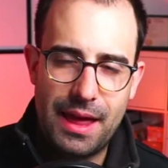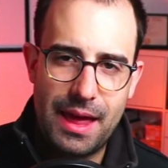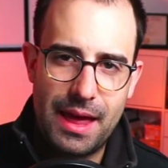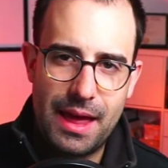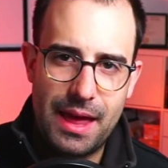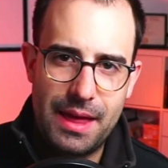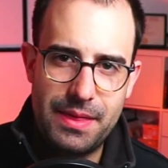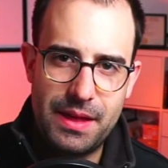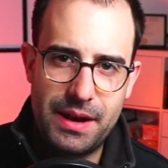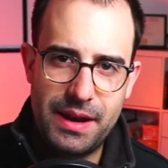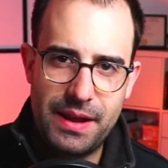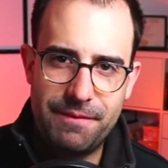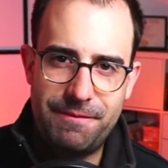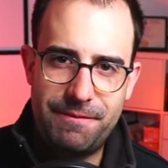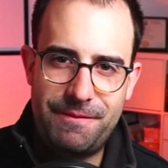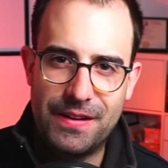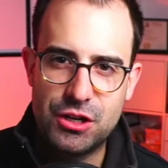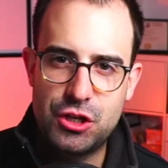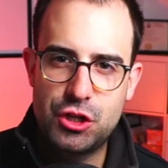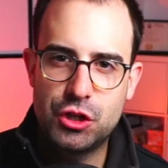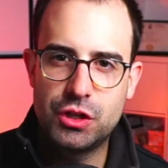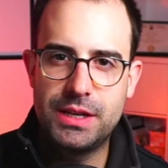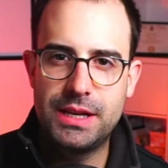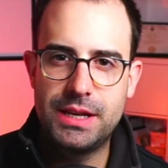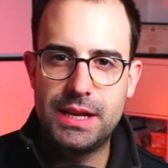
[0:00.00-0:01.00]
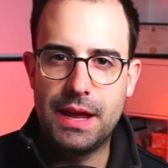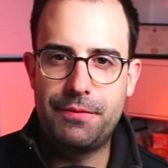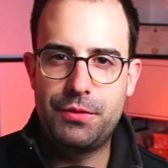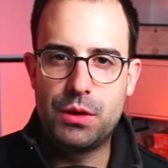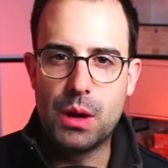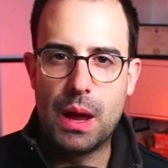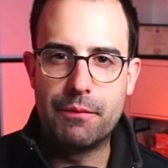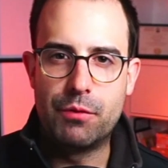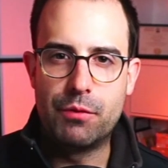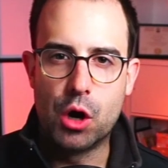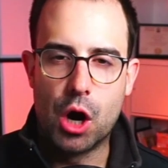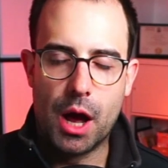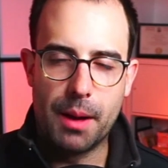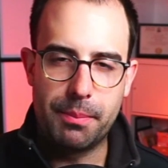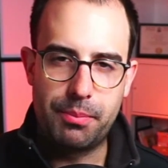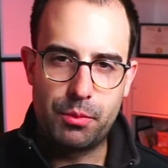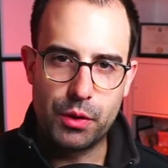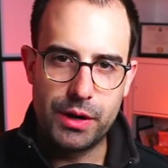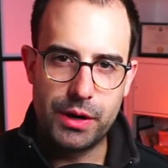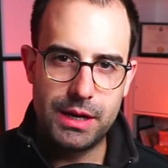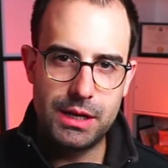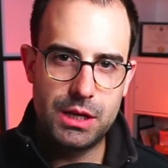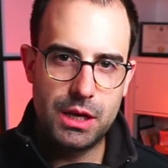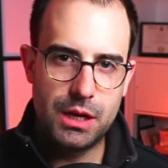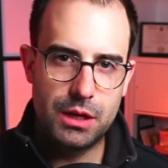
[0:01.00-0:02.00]
And then eventually, if you ever
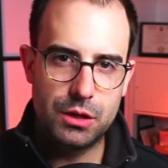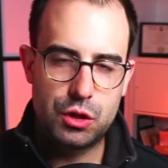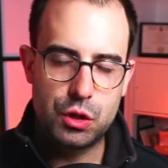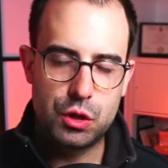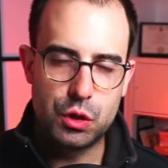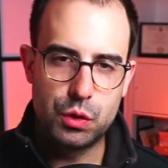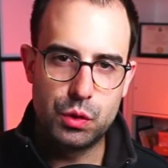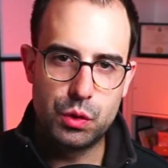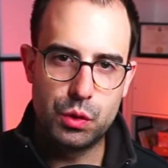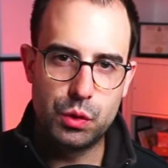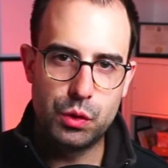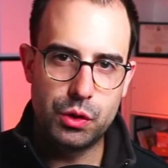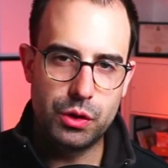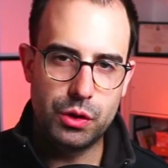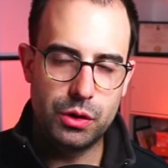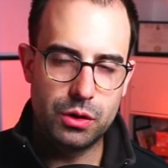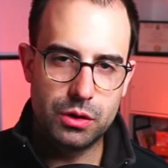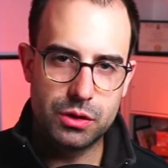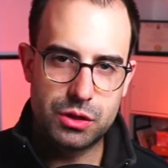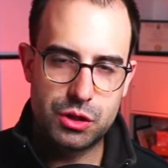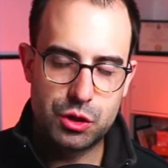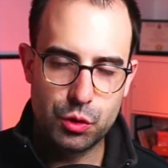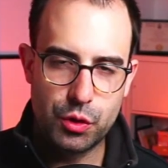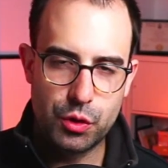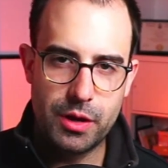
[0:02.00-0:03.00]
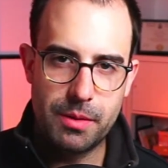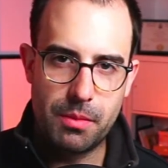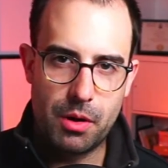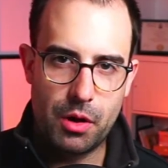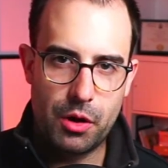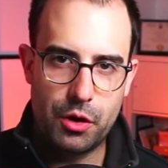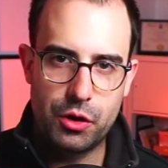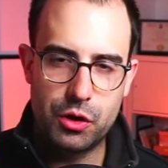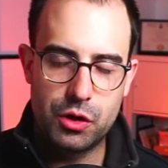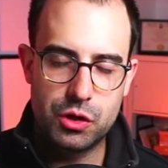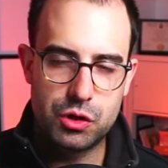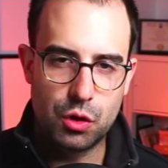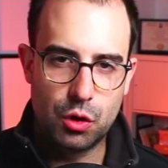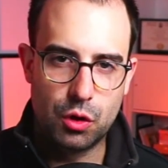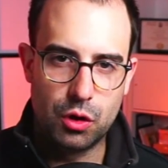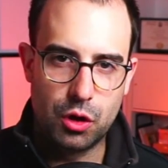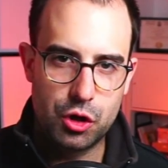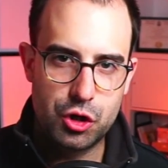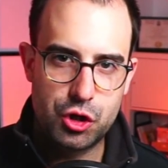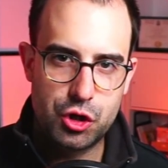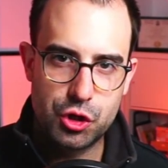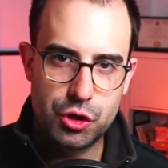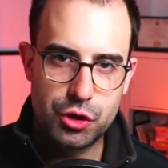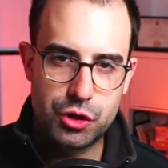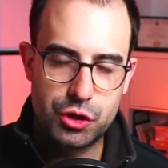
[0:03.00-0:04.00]
upgrade to studio monitors or
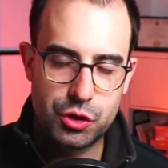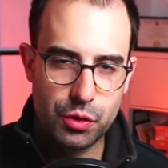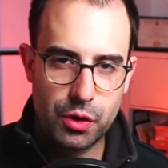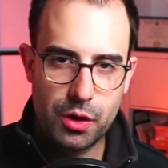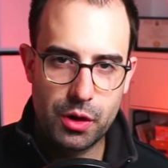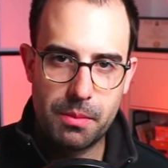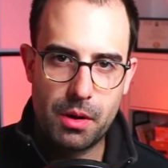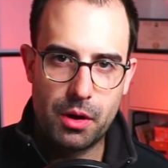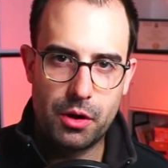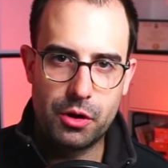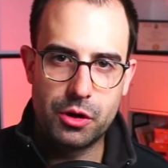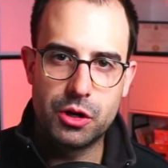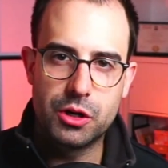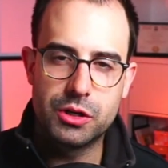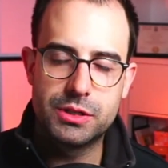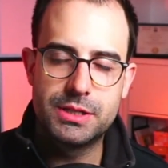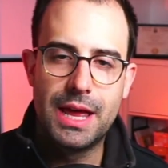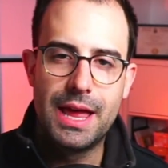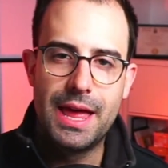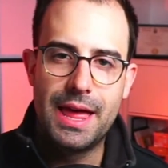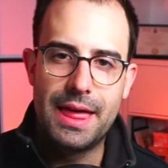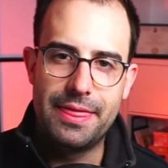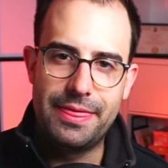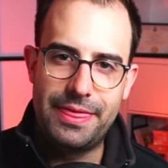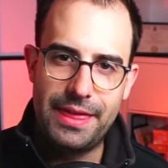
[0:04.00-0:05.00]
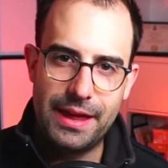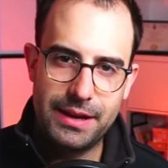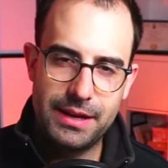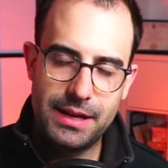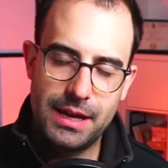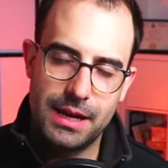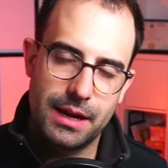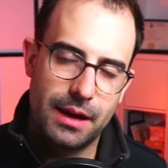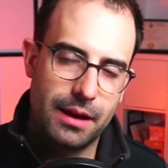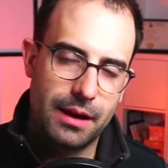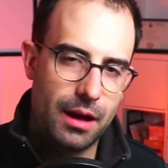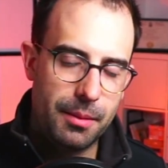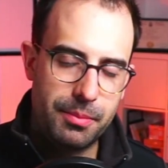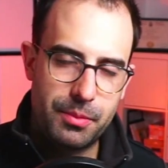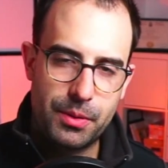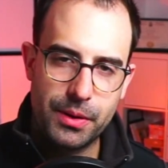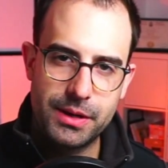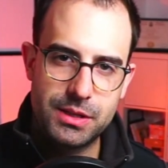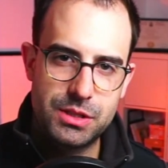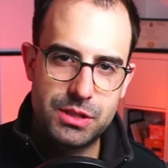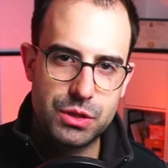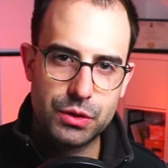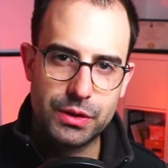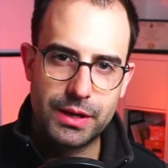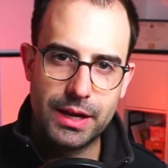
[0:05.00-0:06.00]
larger studio monitors, then yeah,
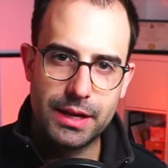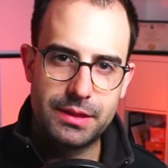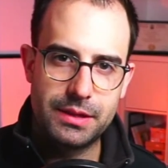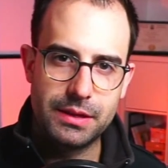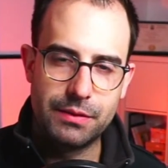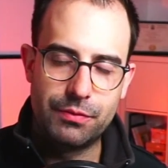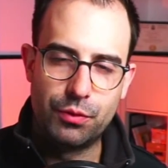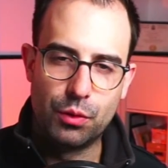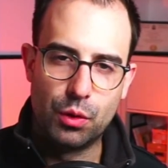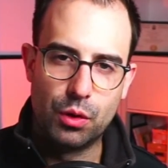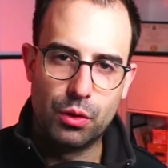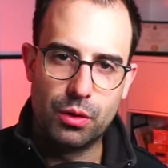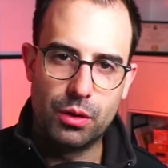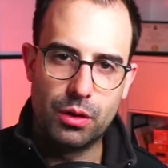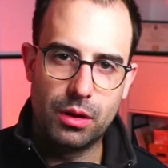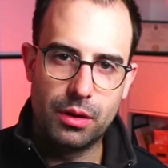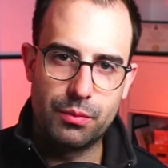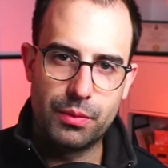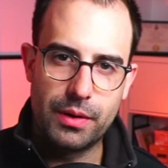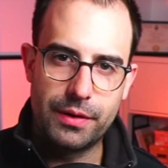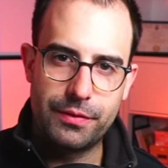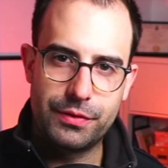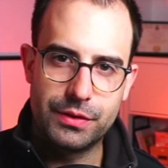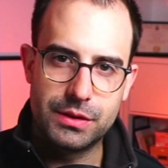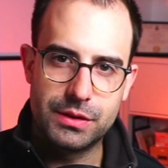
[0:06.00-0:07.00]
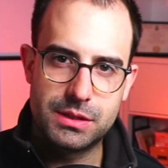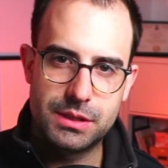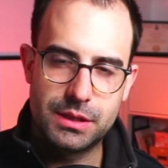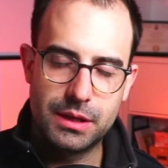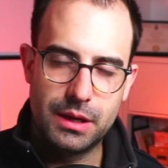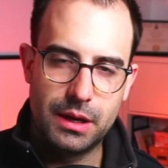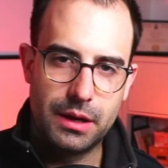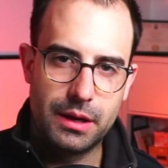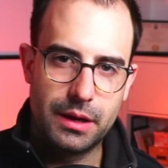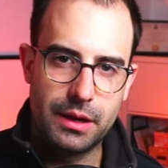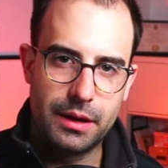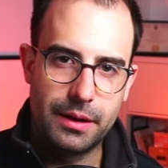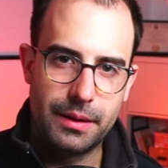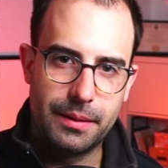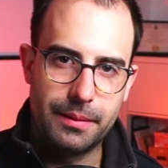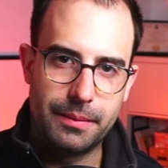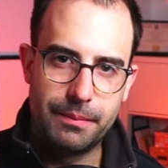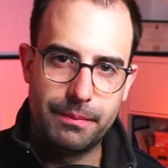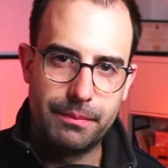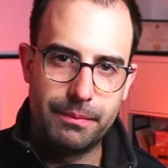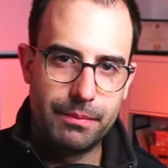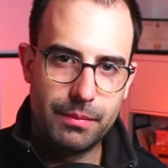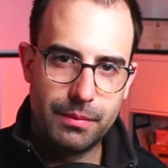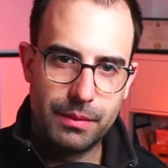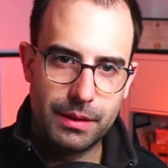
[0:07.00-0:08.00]
upgrade to get the full reference uh,
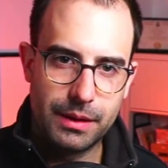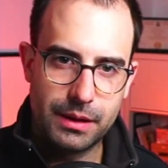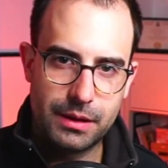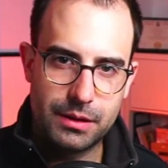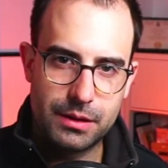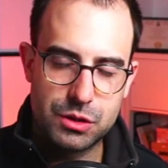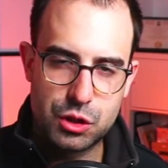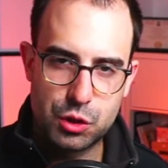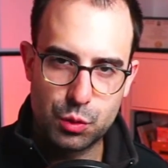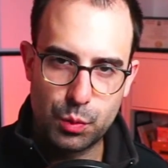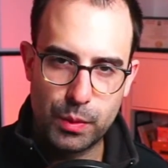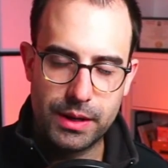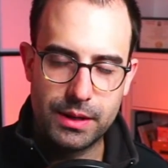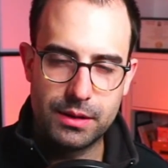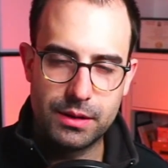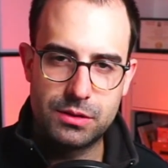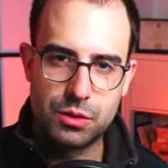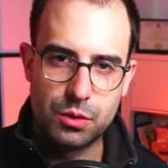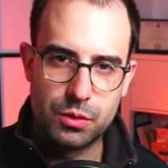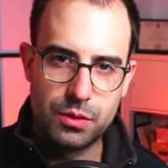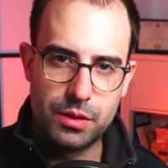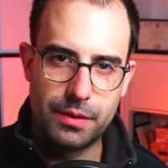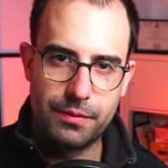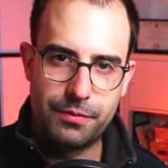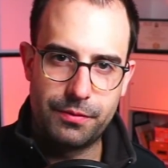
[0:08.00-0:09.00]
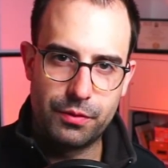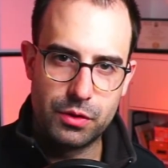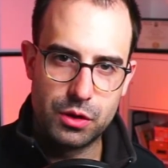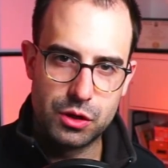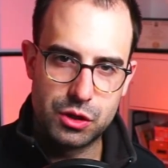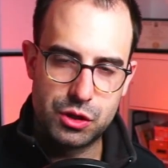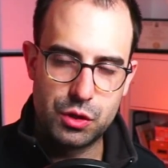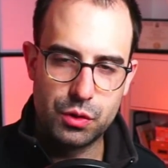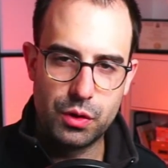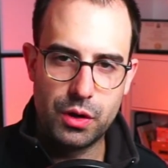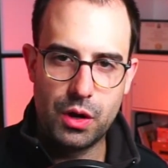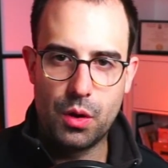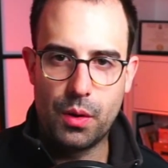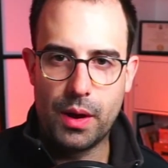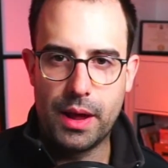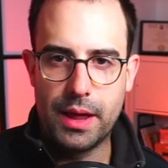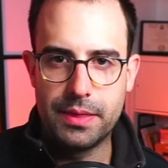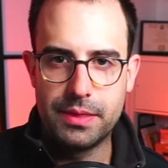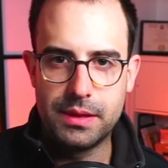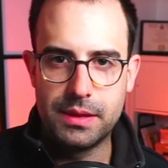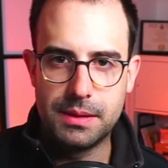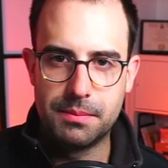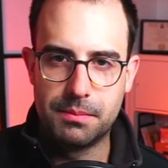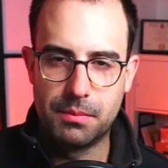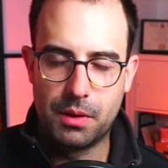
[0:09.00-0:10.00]
like suite. So the for the studio
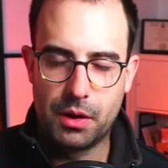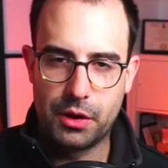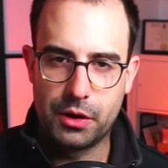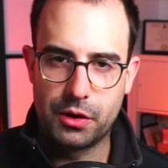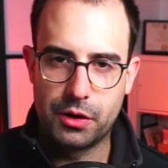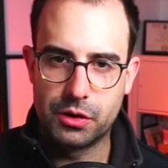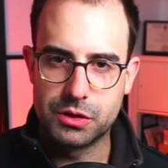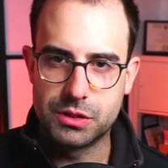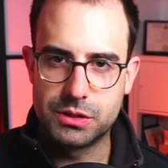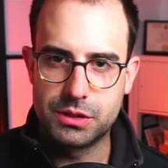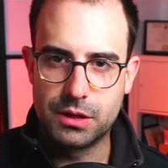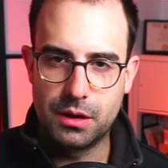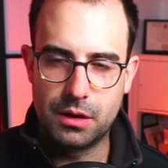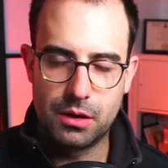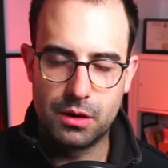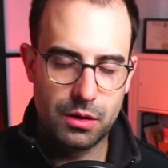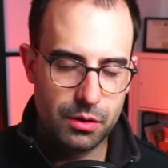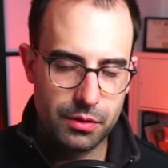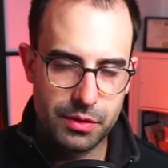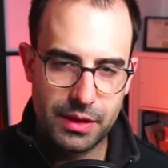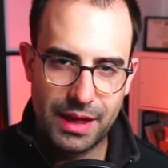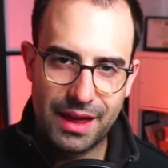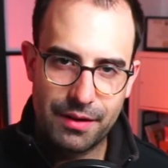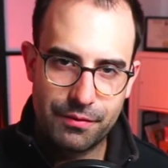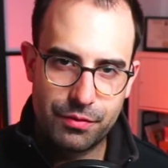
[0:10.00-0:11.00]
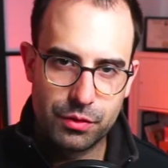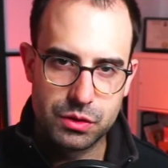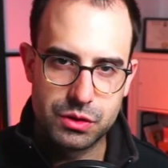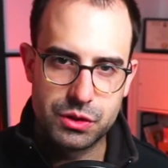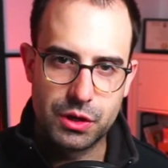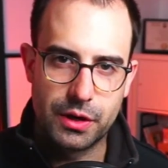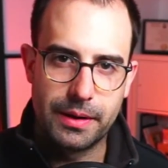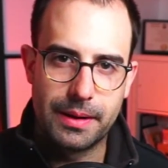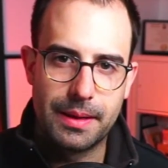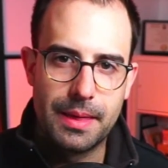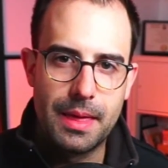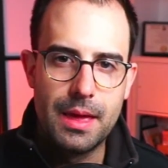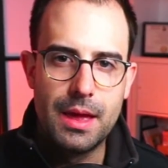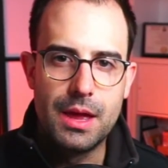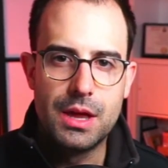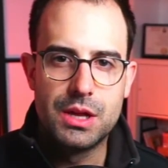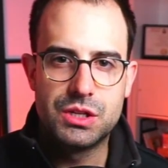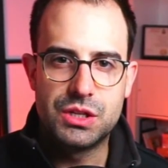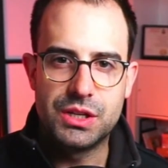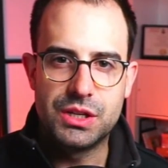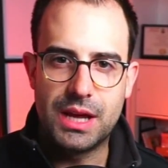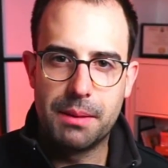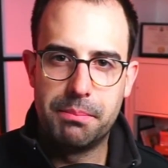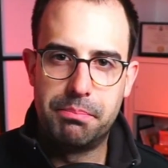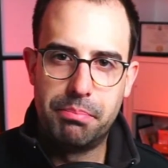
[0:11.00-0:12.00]
and the monitors or, or the headphones, sorry.
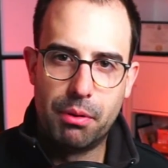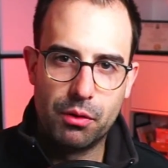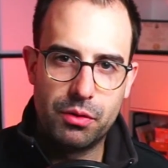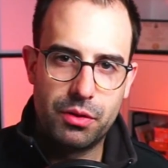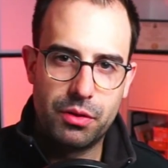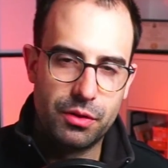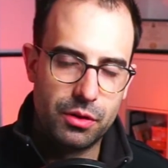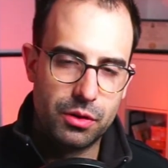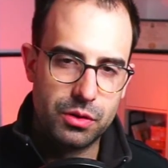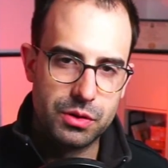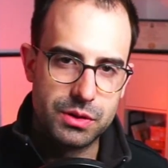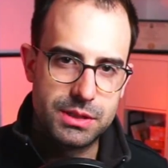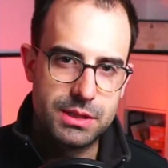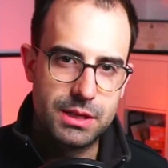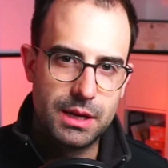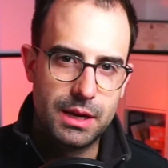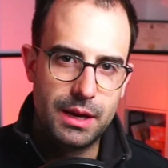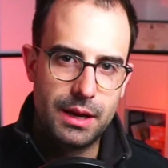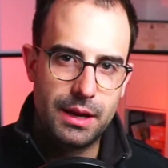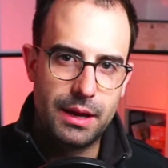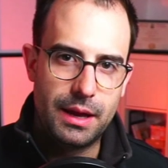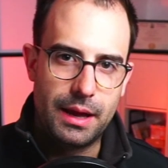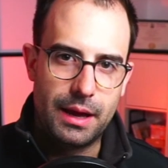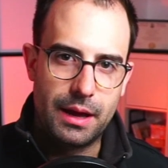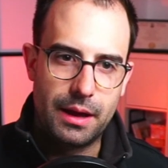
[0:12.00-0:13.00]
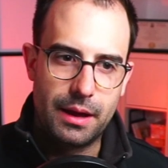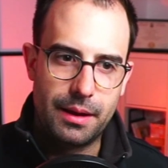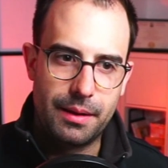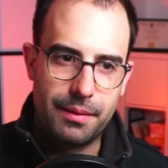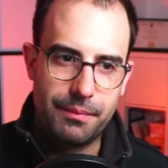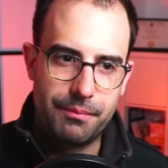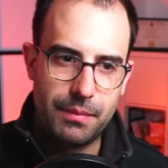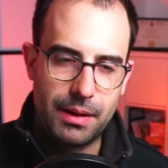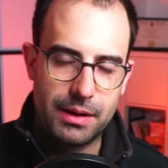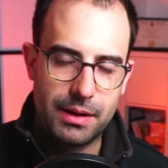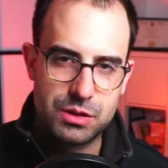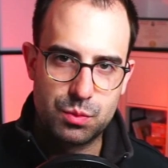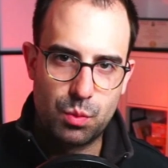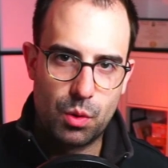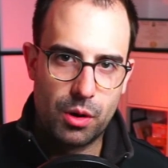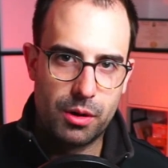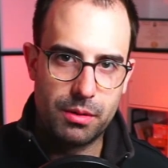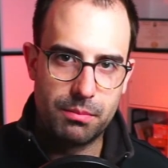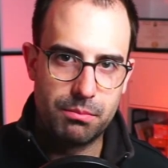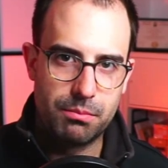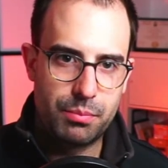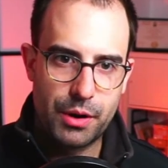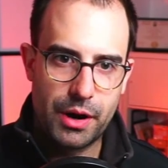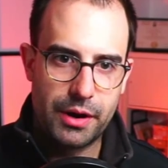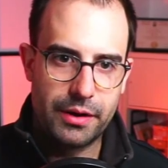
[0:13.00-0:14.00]
So you get both of those uh, as
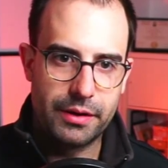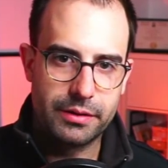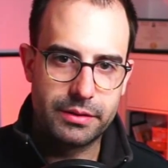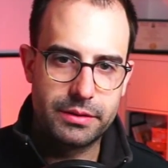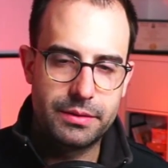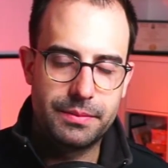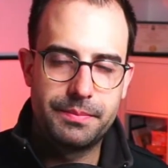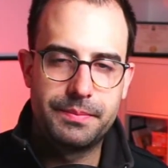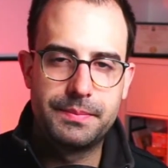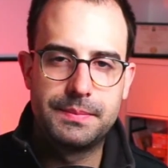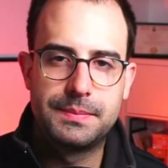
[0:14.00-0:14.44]
one product.